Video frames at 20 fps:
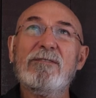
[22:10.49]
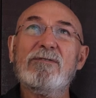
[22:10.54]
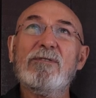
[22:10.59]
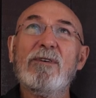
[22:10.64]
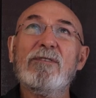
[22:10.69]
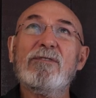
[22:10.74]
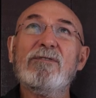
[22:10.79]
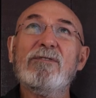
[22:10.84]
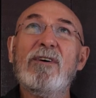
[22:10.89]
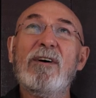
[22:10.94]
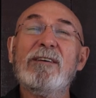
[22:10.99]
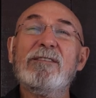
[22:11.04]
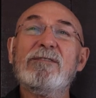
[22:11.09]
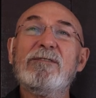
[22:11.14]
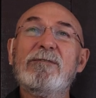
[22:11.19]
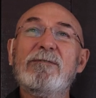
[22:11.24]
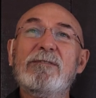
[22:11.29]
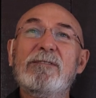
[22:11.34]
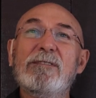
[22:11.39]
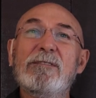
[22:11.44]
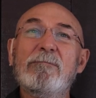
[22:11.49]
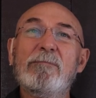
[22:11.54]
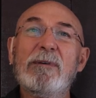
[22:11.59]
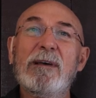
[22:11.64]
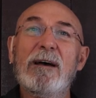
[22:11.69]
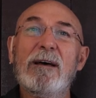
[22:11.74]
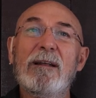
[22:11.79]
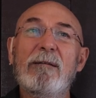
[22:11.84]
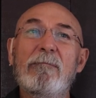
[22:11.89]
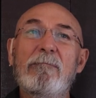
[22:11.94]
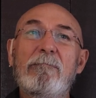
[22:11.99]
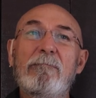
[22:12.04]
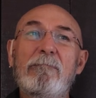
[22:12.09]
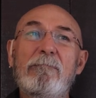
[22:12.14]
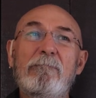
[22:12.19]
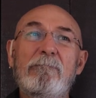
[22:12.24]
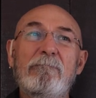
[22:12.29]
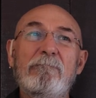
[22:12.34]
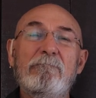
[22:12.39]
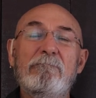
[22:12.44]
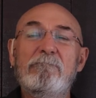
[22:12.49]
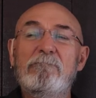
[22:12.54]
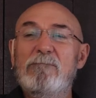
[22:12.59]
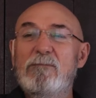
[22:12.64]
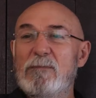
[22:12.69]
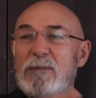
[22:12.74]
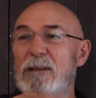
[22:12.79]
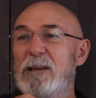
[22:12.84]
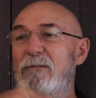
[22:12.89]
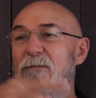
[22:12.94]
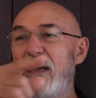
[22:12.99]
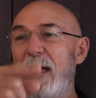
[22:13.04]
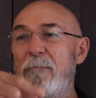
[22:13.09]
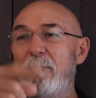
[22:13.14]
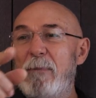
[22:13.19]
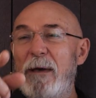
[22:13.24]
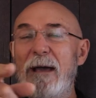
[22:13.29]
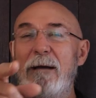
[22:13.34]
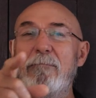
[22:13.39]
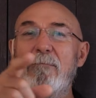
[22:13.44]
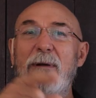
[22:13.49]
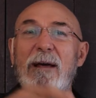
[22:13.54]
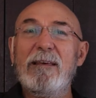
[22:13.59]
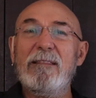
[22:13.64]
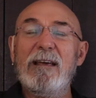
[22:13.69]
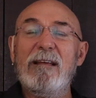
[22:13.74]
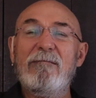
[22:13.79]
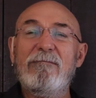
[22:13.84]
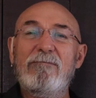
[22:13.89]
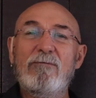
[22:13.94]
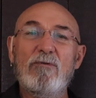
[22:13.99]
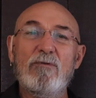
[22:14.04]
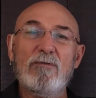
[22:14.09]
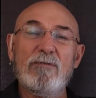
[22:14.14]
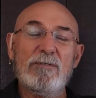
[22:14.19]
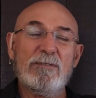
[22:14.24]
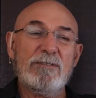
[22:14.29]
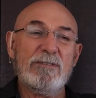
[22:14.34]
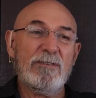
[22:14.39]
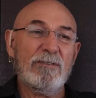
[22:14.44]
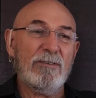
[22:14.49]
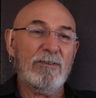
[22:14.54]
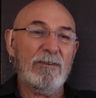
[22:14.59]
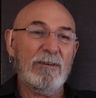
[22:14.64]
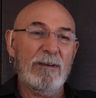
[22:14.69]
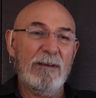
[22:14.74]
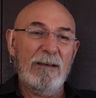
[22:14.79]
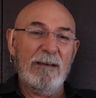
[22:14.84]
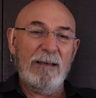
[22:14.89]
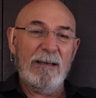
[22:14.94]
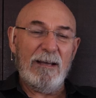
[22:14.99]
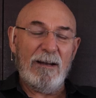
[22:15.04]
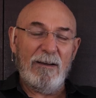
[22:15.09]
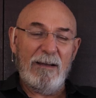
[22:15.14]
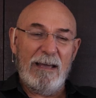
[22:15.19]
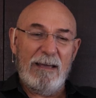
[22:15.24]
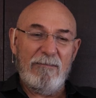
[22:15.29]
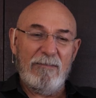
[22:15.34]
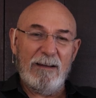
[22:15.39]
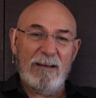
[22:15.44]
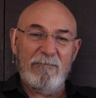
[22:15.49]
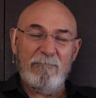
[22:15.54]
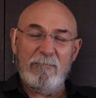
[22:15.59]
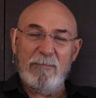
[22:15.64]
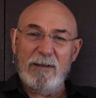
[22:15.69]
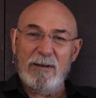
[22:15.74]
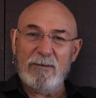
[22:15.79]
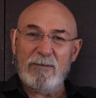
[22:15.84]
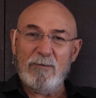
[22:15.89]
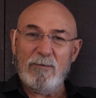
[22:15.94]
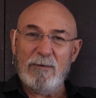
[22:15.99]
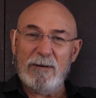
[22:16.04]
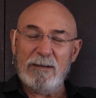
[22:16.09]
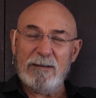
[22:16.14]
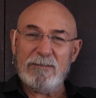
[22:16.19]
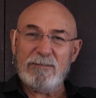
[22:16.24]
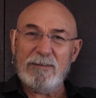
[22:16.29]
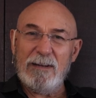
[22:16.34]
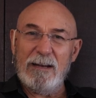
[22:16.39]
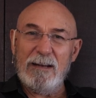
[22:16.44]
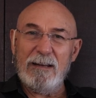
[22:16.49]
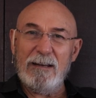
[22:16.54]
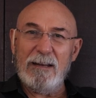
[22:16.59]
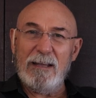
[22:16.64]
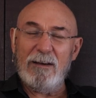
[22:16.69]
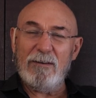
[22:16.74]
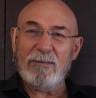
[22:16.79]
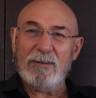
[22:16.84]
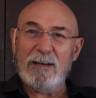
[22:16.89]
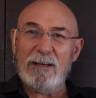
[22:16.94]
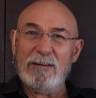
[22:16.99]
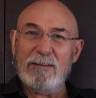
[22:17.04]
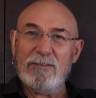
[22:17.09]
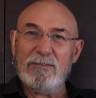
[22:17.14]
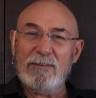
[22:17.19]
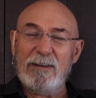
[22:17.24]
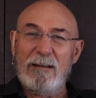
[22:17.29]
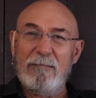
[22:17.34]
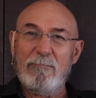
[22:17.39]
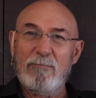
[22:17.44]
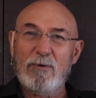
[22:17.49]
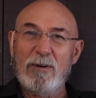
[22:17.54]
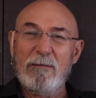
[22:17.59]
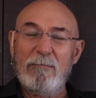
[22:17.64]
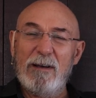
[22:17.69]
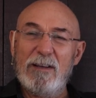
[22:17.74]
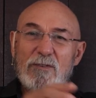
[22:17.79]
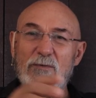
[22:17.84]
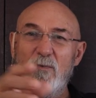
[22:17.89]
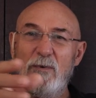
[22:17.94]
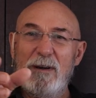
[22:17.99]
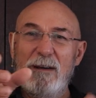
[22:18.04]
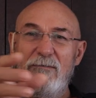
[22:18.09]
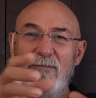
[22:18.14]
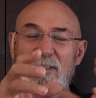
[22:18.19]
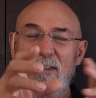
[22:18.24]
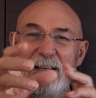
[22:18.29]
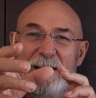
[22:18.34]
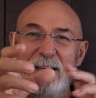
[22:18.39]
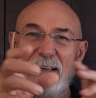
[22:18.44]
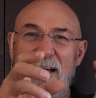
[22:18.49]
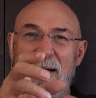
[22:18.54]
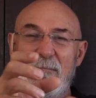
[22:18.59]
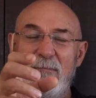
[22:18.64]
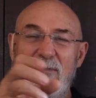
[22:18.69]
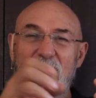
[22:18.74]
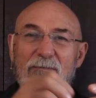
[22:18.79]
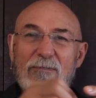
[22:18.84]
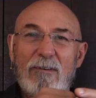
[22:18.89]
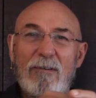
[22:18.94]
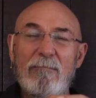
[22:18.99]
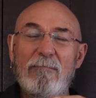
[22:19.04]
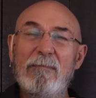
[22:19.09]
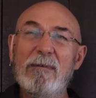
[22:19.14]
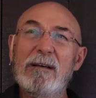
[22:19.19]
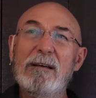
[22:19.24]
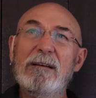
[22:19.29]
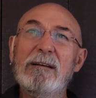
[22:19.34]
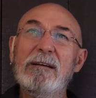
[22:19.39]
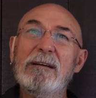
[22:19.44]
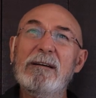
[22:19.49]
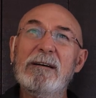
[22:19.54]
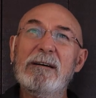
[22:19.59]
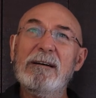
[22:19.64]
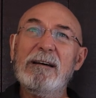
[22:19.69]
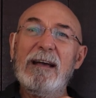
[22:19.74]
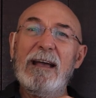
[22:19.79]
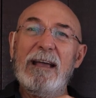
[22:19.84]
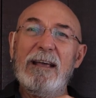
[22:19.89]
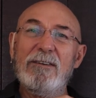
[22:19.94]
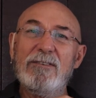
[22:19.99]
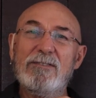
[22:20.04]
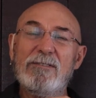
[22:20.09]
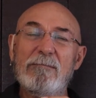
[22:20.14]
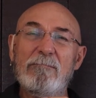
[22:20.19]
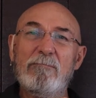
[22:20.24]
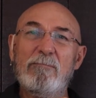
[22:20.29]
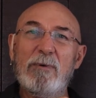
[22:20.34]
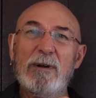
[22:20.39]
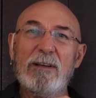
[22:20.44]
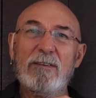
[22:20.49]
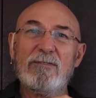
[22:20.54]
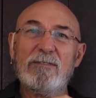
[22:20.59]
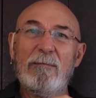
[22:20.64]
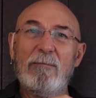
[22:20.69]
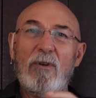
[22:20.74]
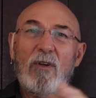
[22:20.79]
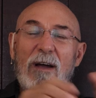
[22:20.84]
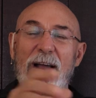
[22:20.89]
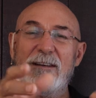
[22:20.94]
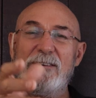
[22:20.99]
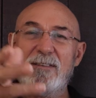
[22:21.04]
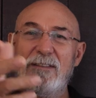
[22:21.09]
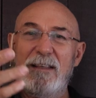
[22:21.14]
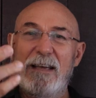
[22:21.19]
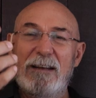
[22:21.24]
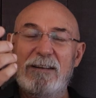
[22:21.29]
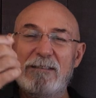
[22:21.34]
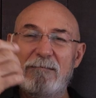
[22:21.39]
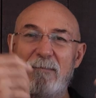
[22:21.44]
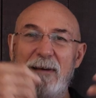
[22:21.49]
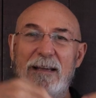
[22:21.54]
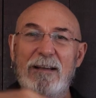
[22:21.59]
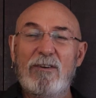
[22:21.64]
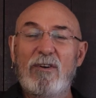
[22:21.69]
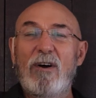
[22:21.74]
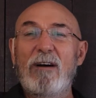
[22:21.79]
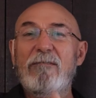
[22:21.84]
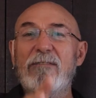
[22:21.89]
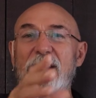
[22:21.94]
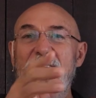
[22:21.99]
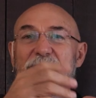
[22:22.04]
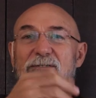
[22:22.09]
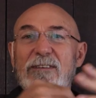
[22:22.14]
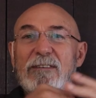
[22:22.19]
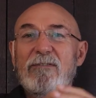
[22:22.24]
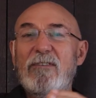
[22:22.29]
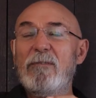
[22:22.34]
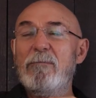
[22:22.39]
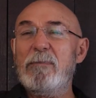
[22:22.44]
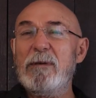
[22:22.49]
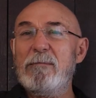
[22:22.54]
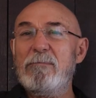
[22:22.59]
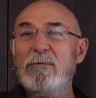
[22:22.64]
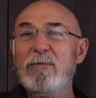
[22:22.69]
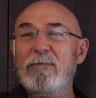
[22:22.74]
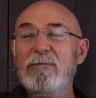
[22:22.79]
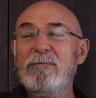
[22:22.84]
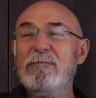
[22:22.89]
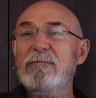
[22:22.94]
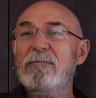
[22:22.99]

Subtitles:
So it's nice to be able to give that back, play that forward too. And I have enough medical understanding now that I understand pretty much where everything comes from, and to bring some light to that, to make life easy for people.